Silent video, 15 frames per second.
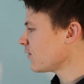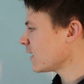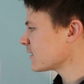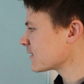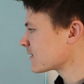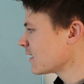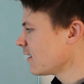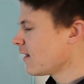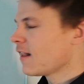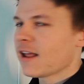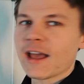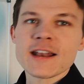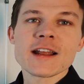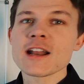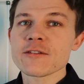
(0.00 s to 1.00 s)
phases,
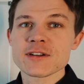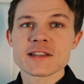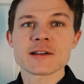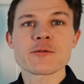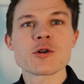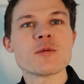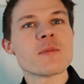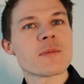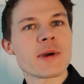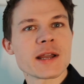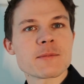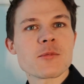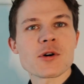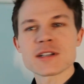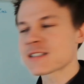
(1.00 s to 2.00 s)
and then everything will
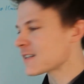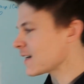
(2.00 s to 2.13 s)
make more